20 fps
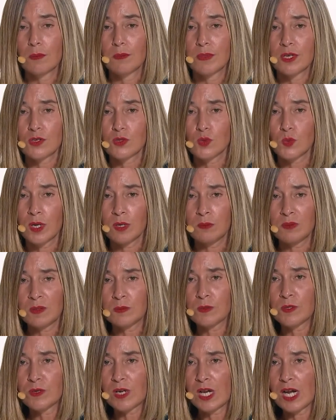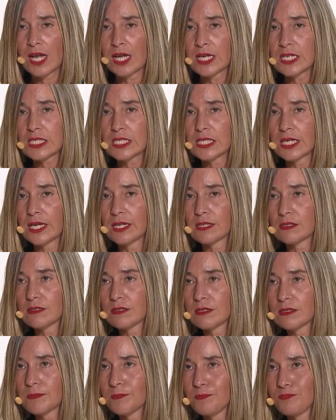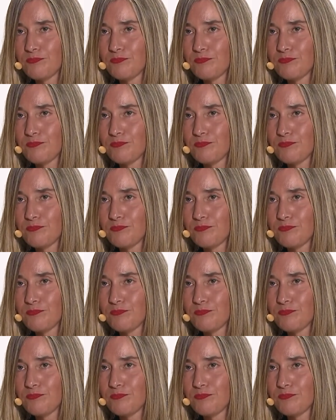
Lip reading: Because when people realize that